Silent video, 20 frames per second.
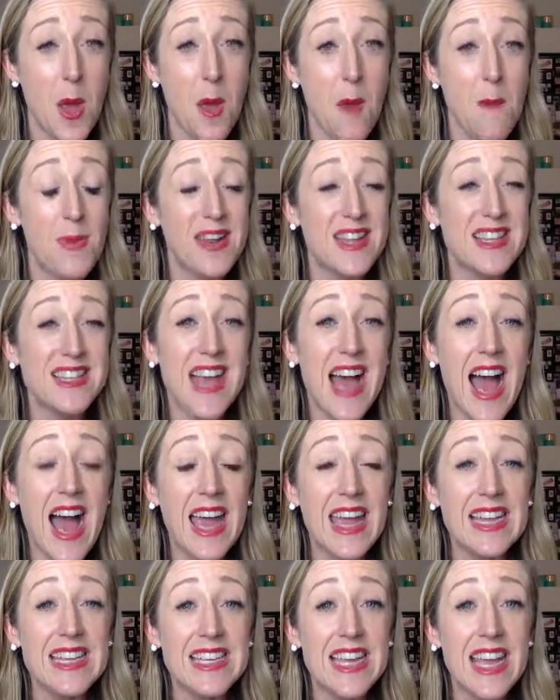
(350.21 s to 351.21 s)
but it's
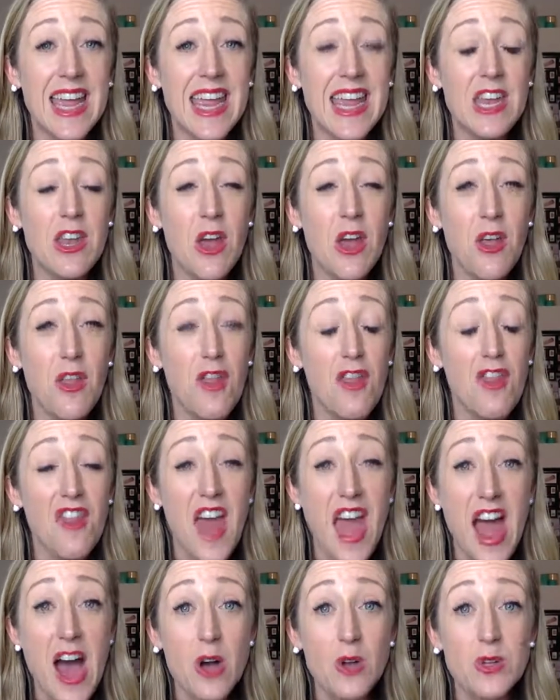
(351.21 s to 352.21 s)

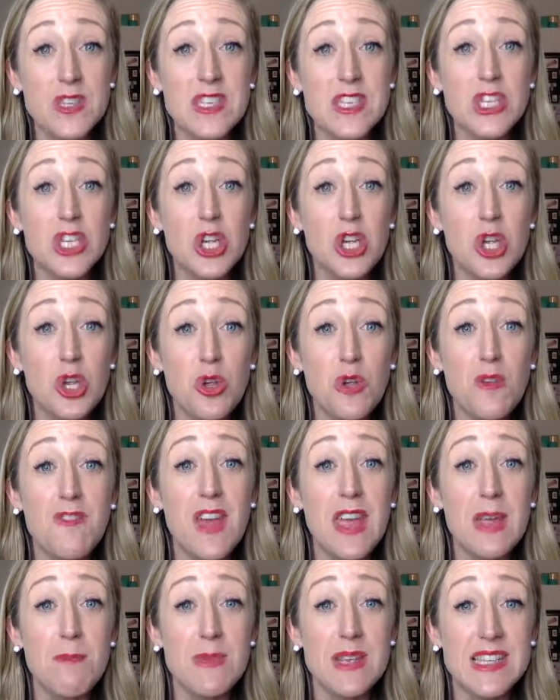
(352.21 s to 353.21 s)
18,000
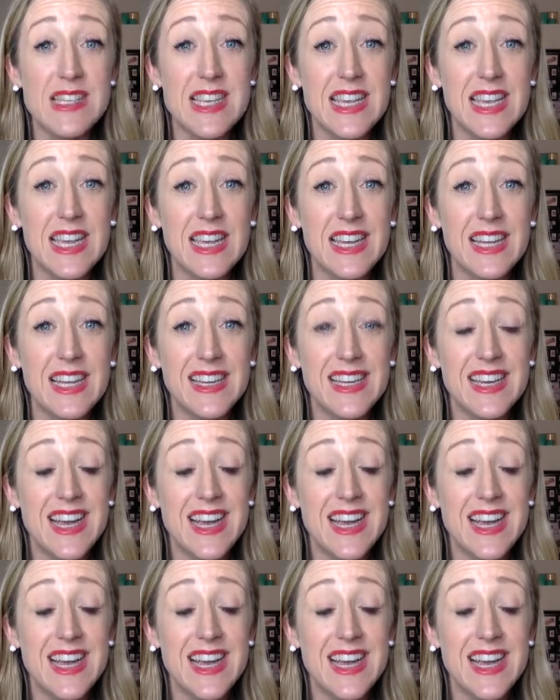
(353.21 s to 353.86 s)
QV missing.